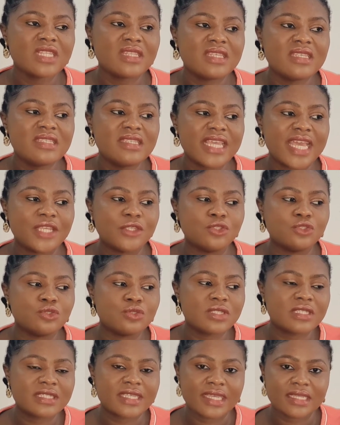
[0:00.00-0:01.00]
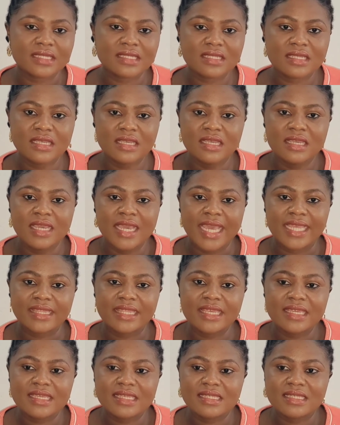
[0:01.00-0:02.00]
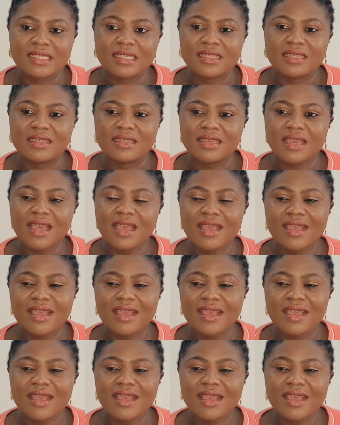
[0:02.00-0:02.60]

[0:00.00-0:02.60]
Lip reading: this, their new set. I think it's the,